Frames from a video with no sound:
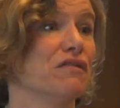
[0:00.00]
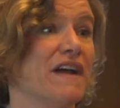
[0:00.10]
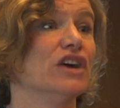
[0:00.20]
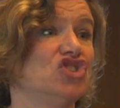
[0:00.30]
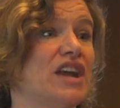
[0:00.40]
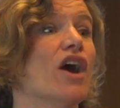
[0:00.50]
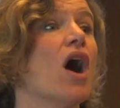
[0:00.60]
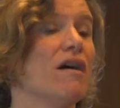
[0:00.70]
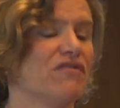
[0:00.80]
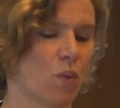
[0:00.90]
fair share
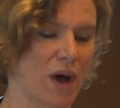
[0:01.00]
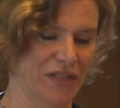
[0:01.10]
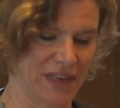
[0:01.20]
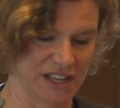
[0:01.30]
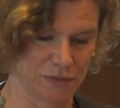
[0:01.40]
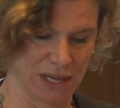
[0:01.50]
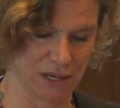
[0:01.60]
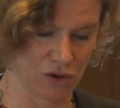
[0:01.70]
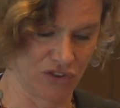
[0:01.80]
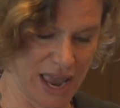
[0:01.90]
of the wealth that has been
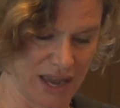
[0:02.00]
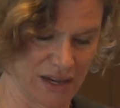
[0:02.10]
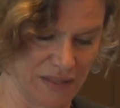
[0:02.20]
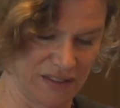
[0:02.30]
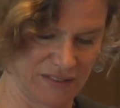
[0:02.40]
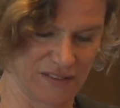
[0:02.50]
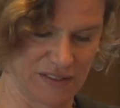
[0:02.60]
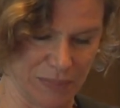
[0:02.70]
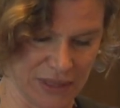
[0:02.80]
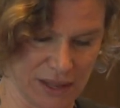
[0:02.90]
created. And this is
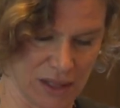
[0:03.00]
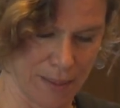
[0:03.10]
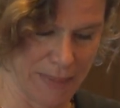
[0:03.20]
something I'll come